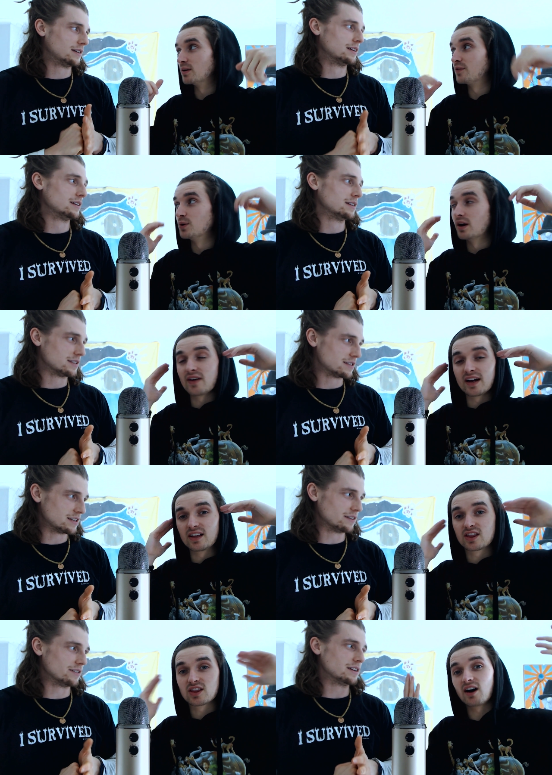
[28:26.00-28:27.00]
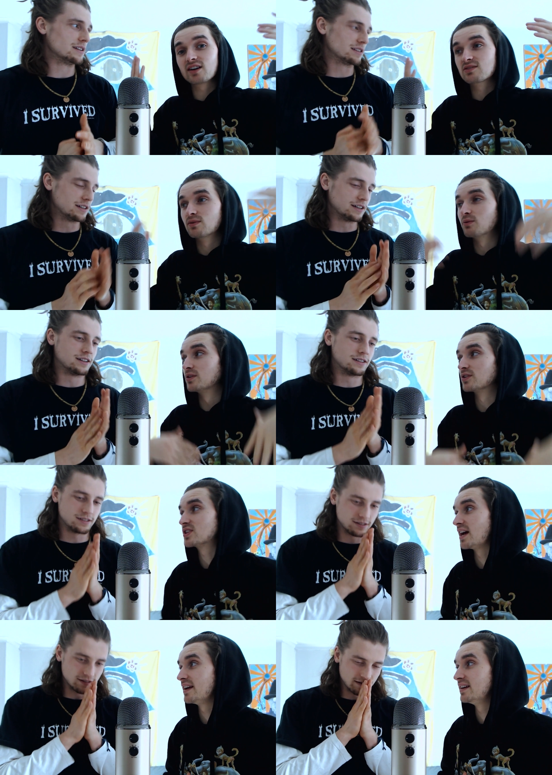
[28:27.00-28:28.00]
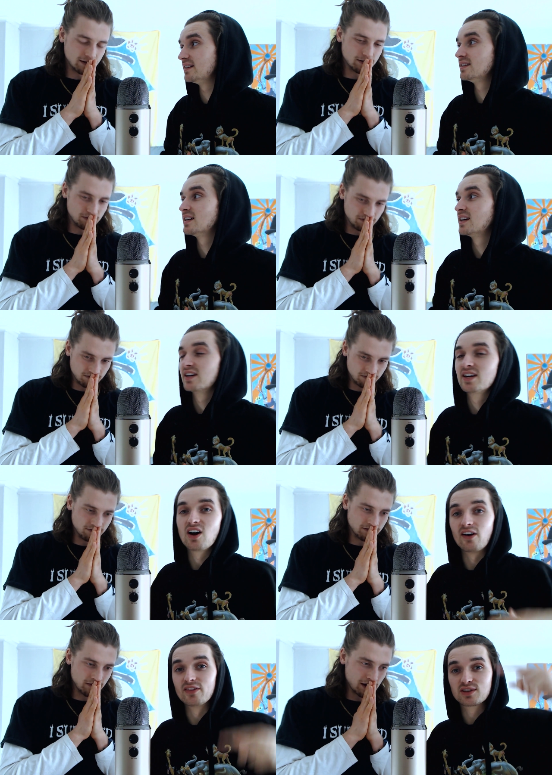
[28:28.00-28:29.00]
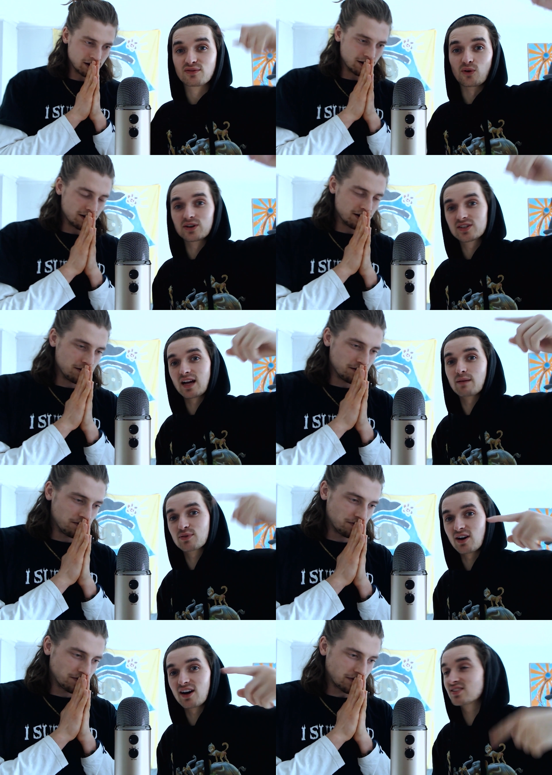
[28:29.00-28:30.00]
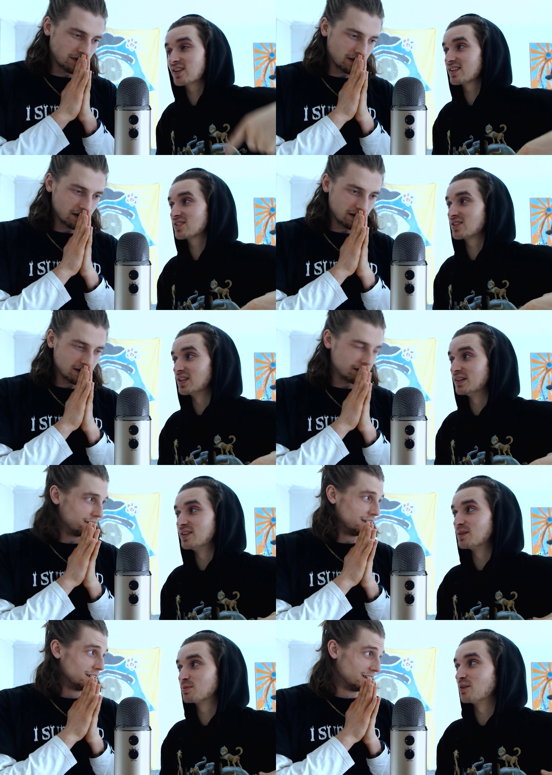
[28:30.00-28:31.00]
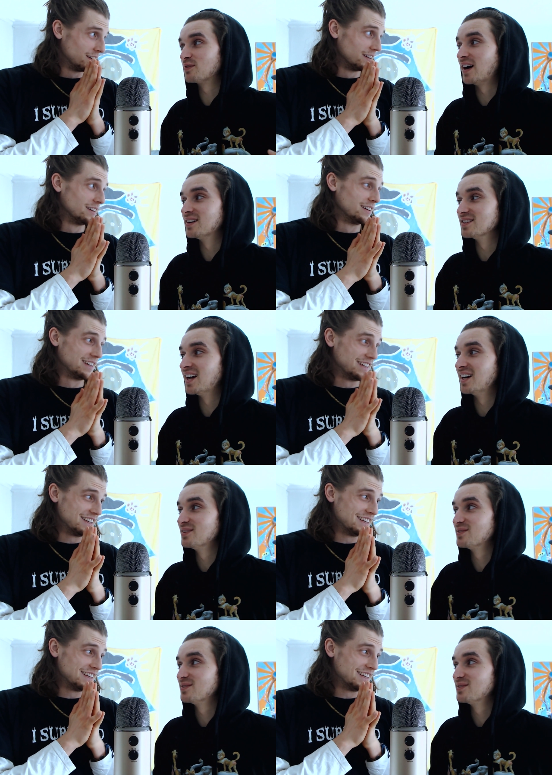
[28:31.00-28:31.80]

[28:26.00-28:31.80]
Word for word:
Speaker 1: If you have any thoughts on what we were saying on this 4-step process to living a profound life.